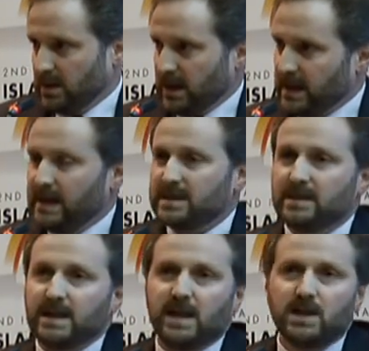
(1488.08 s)
unless
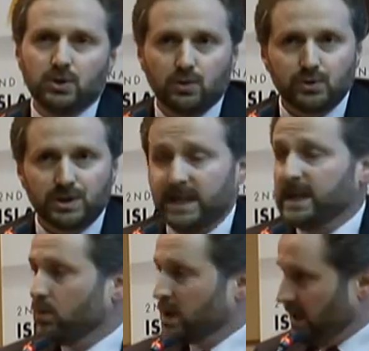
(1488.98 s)
the NGOs and
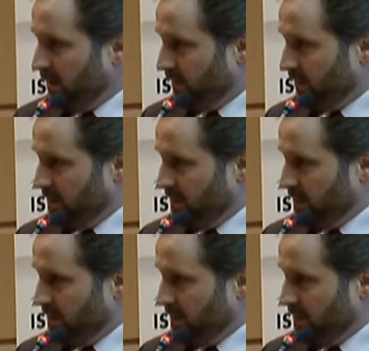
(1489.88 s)
the Awqaf